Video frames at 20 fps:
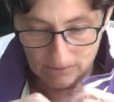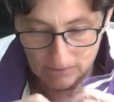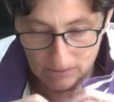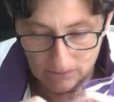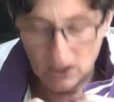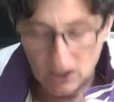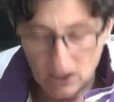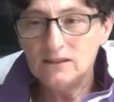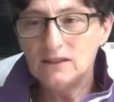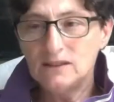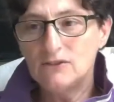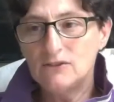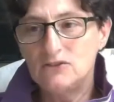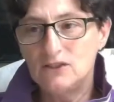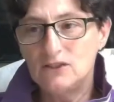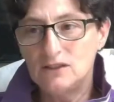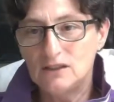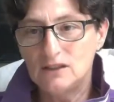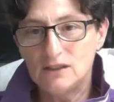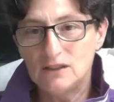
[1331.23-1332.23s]
I think I've
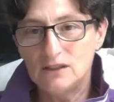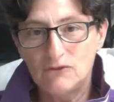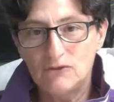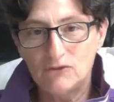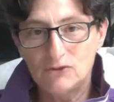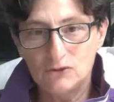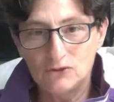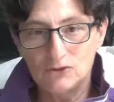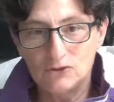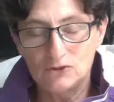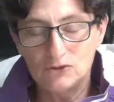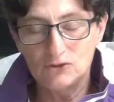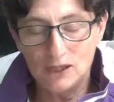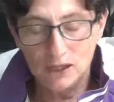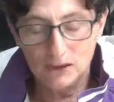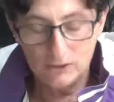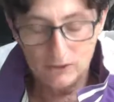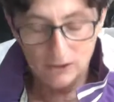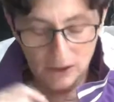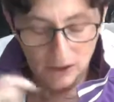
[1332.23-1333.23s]
said enough for today.
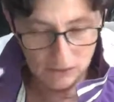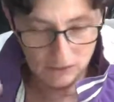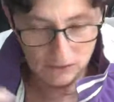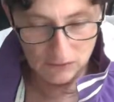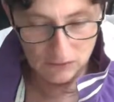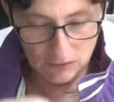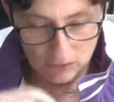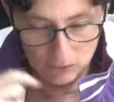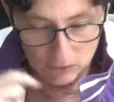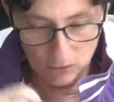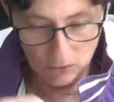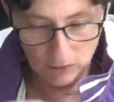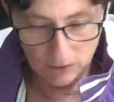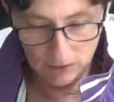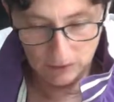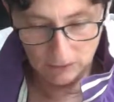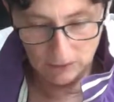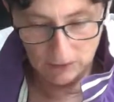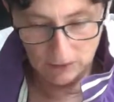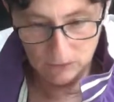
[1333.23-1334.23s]
I feel as if I'm
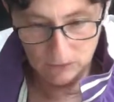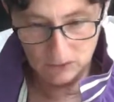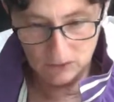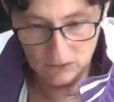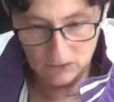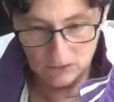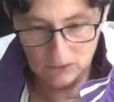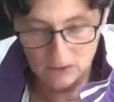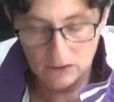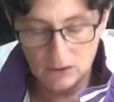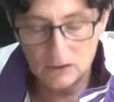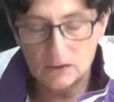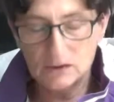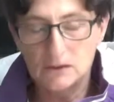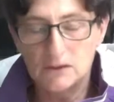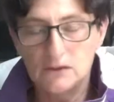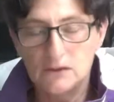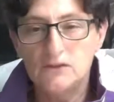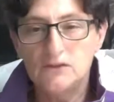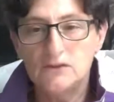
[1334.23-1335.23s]
going around in
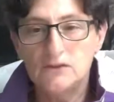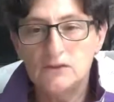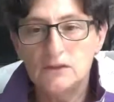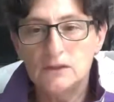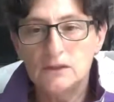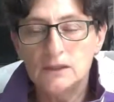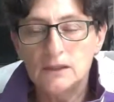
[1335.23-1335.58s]
circles.